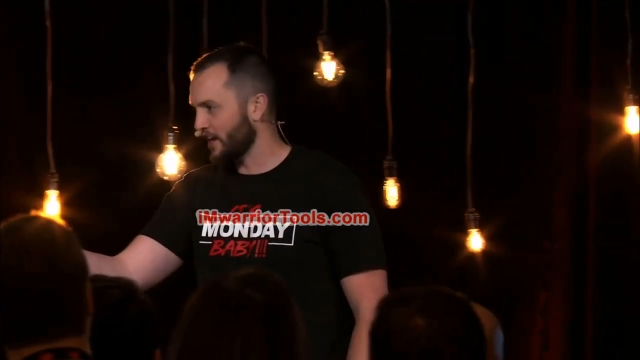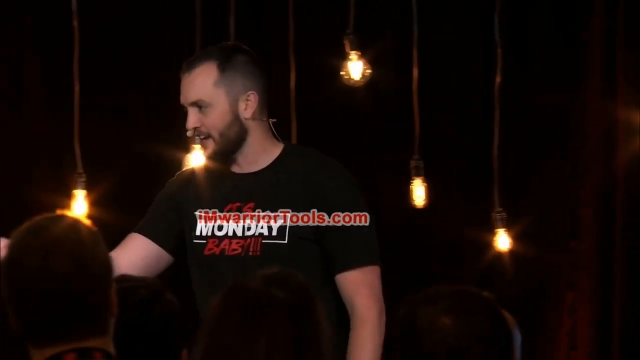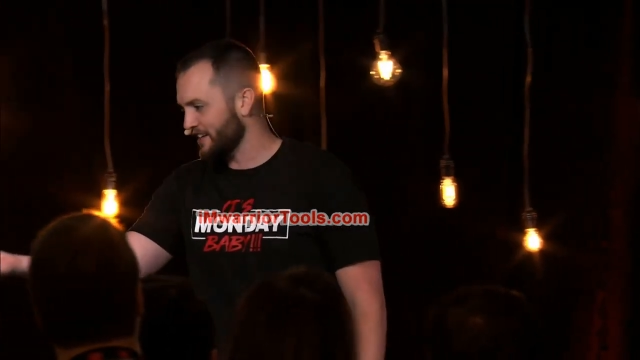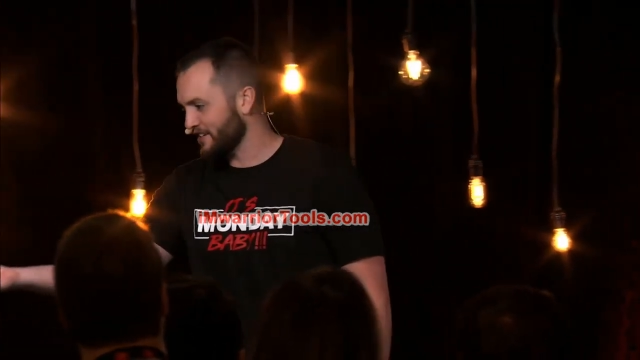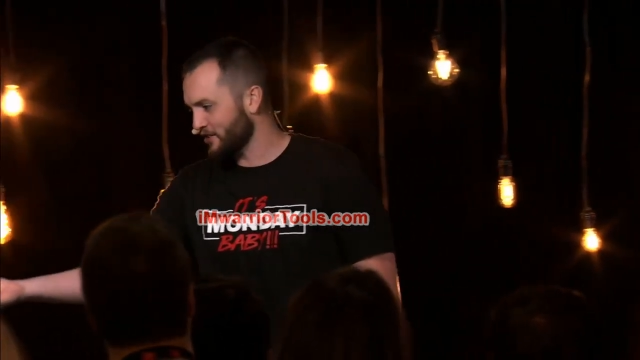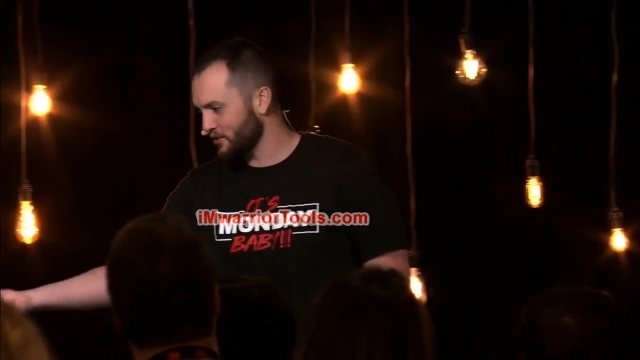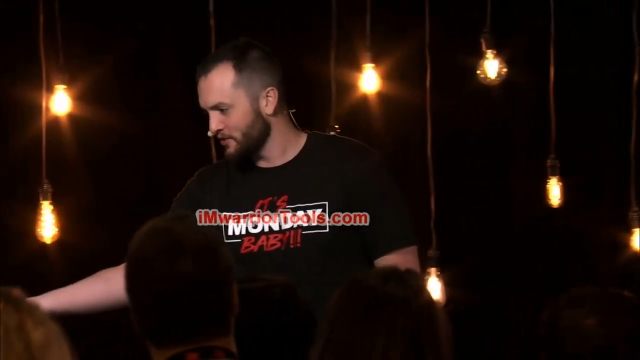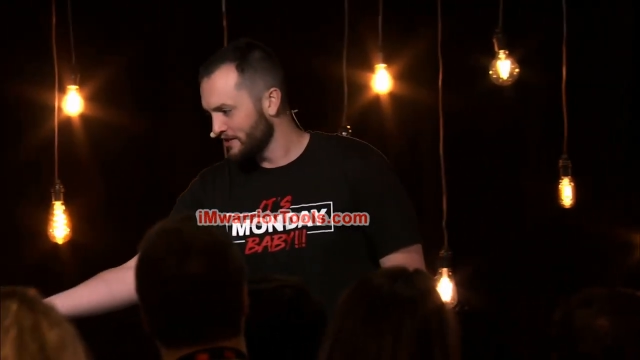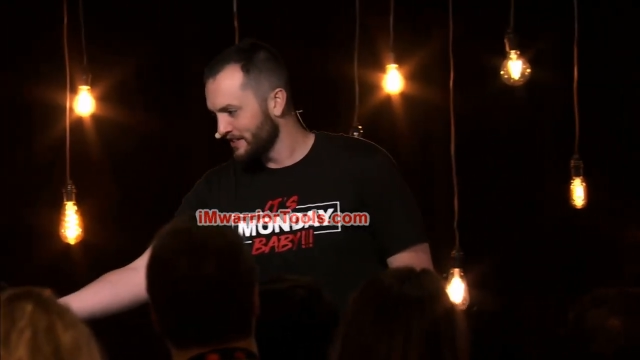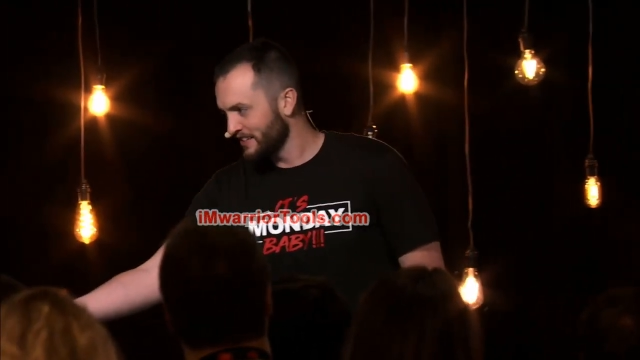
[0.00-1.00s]
handing it to.
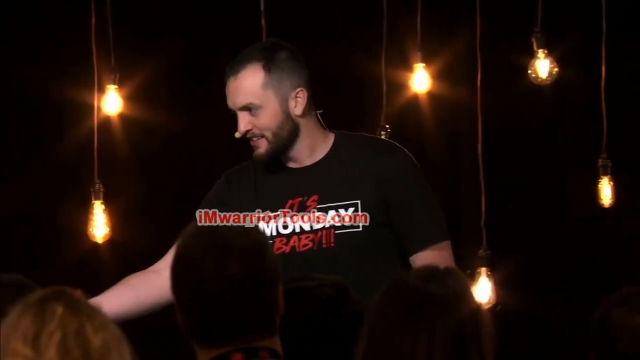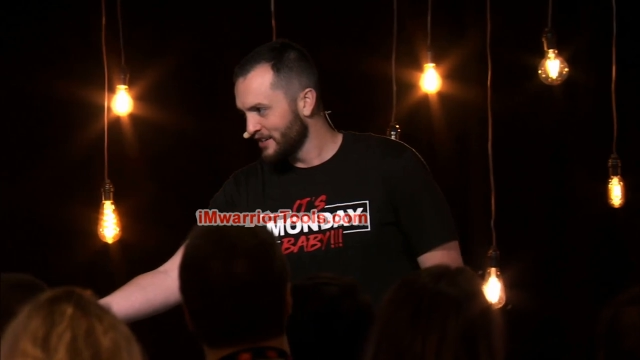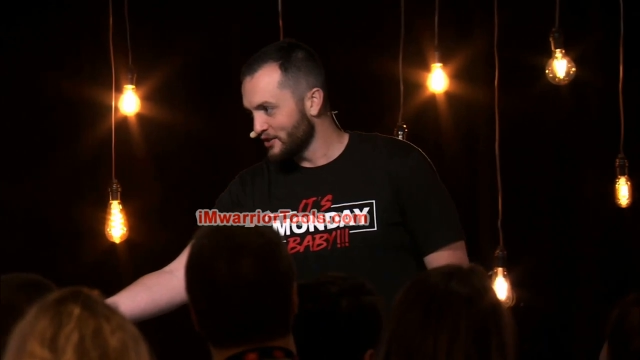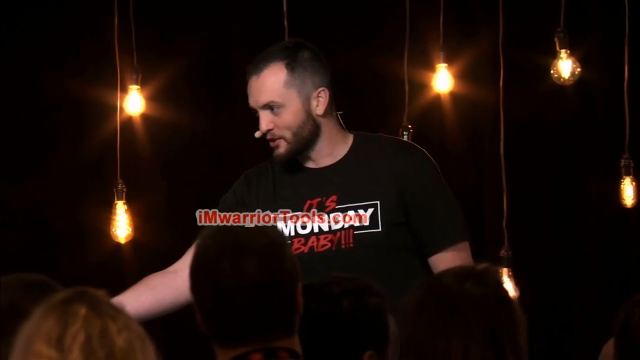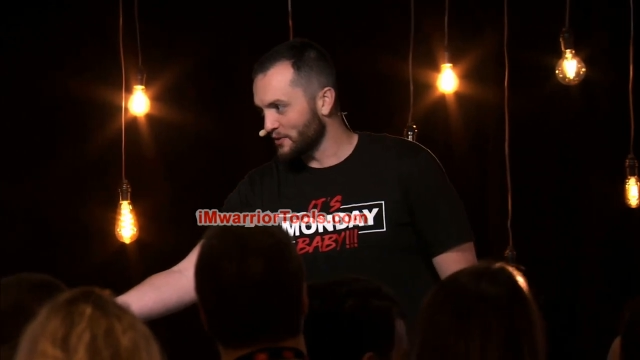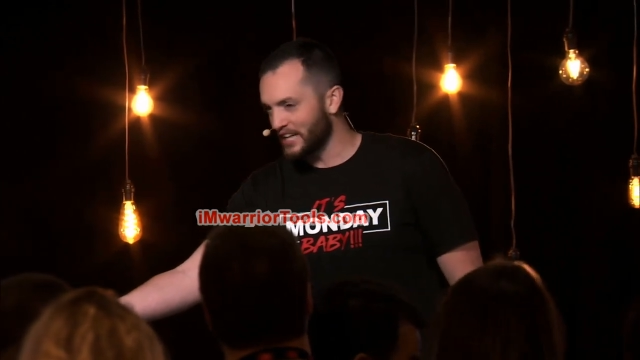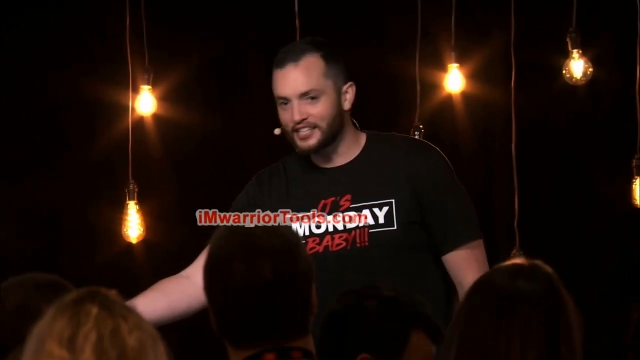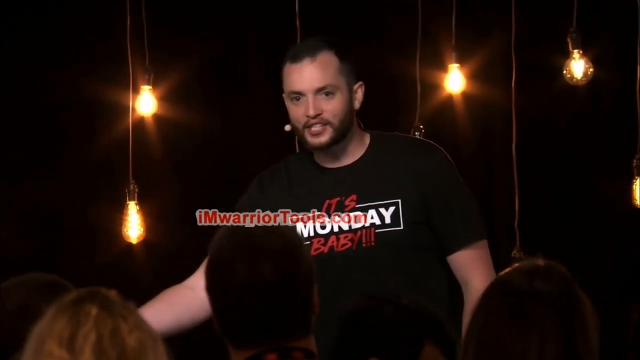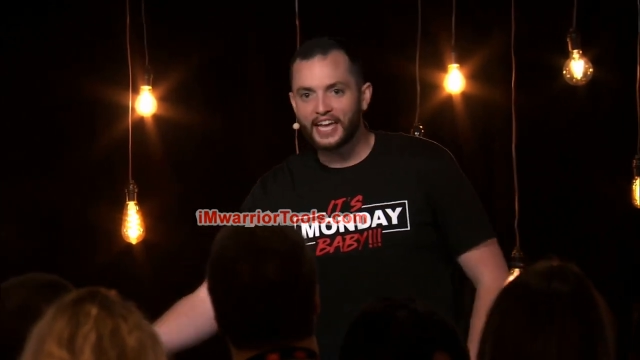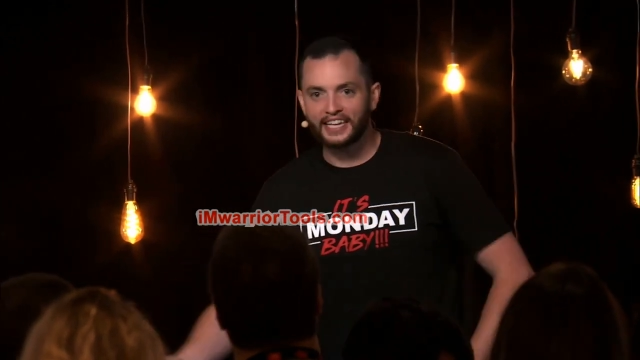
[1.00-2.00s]
So when they
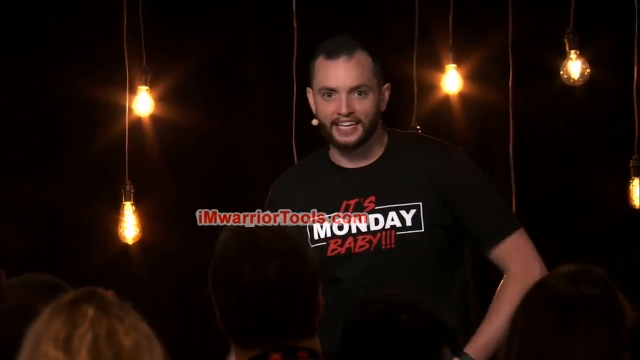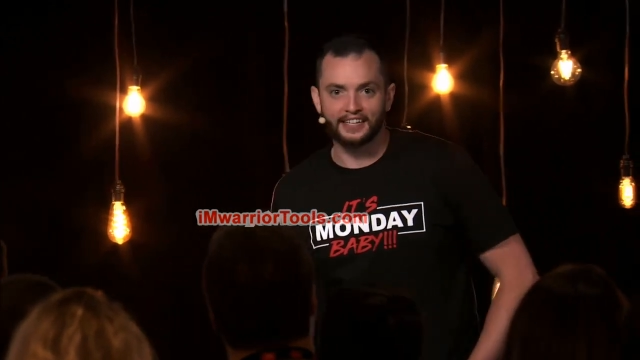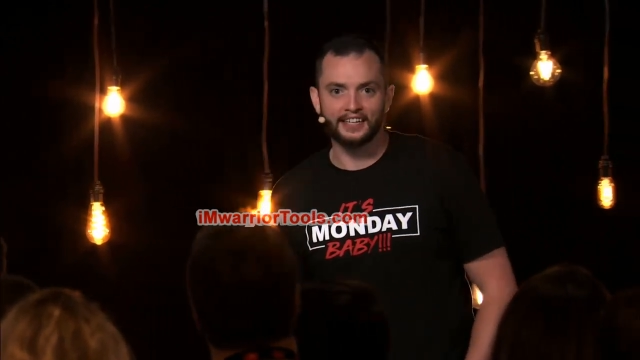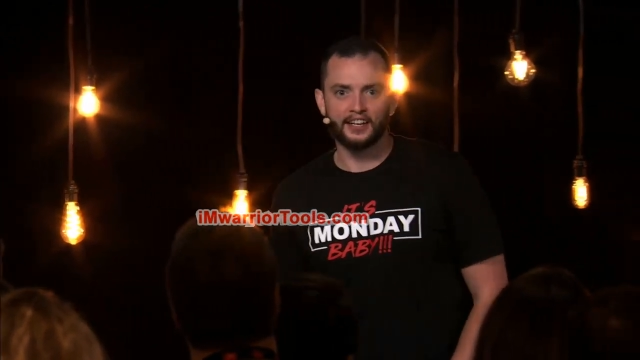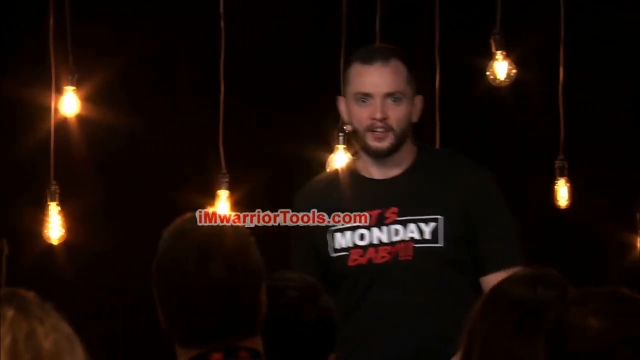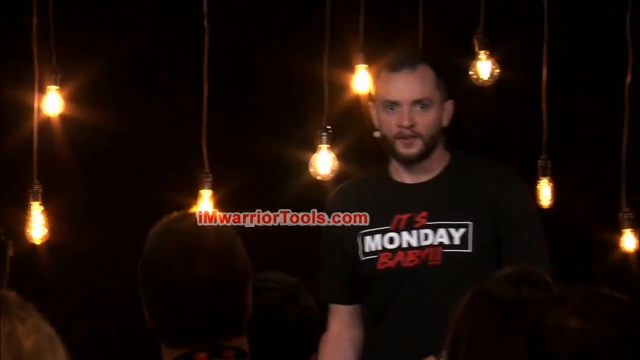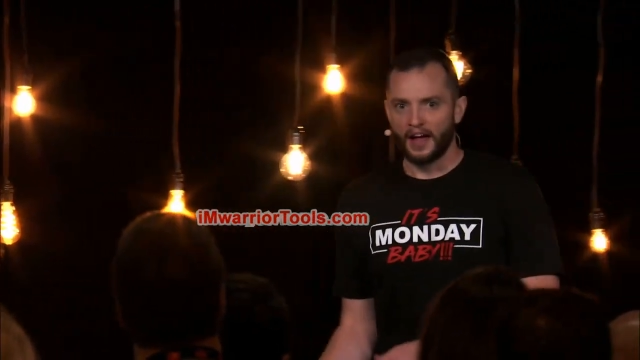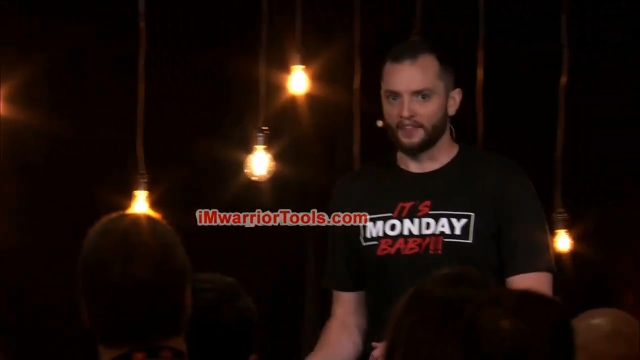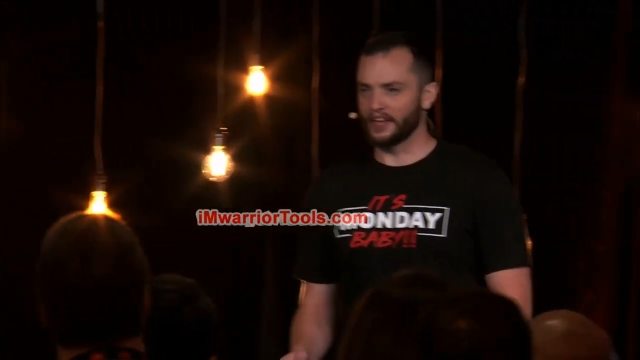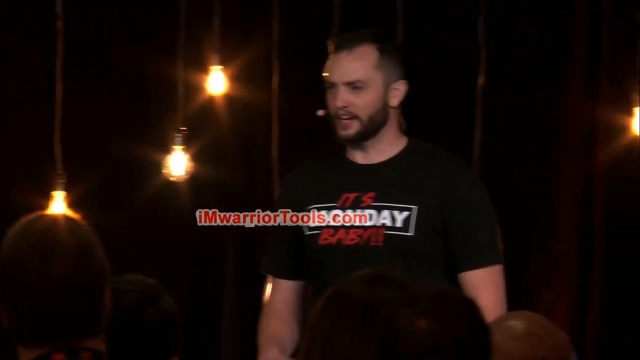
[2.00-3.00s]
take it and they